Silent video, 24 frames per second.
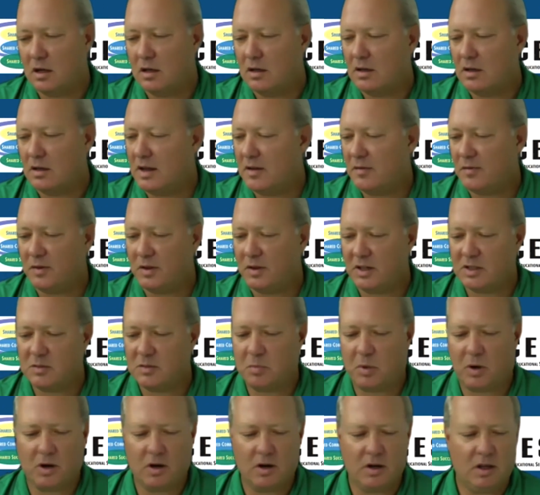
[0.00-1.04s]
Netflix
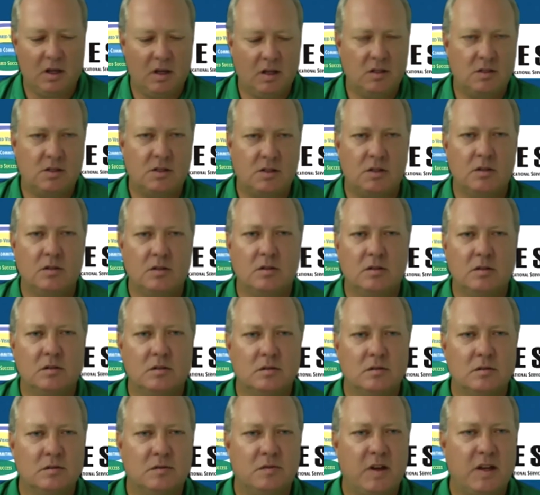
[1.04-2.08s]
party to
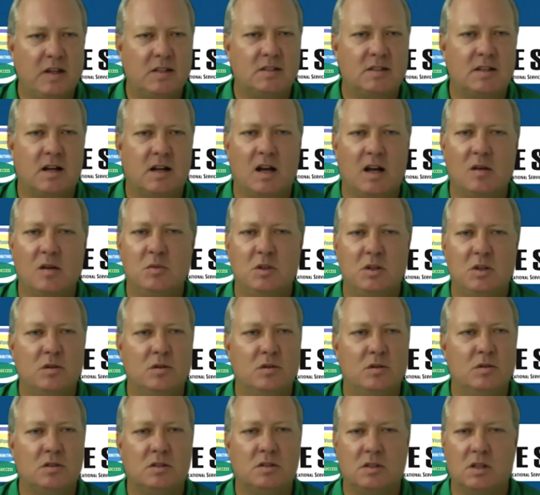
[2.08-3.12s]
FaceTime
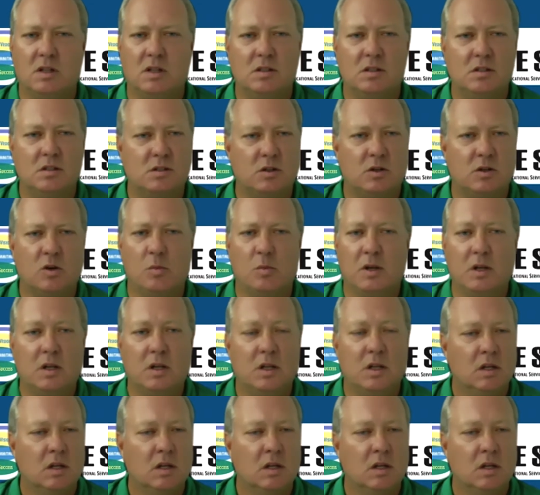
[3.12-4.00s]
use and Zoom, and